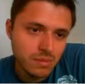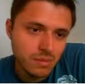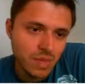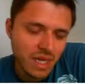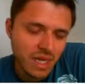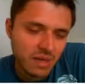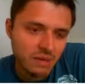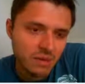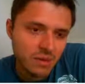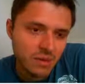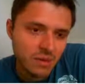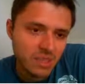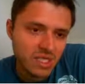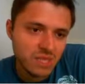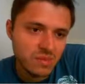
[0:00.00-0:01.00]
I can
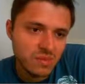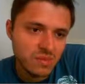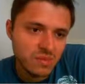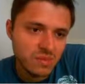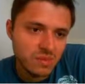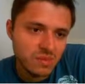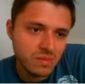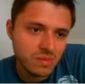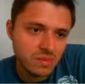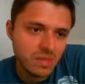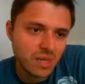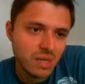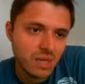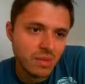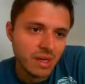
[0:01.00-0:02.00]
force him
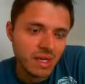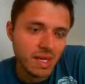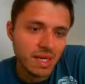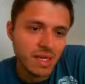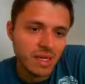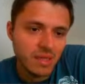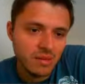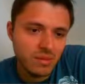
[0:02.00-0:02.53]
to take my knight.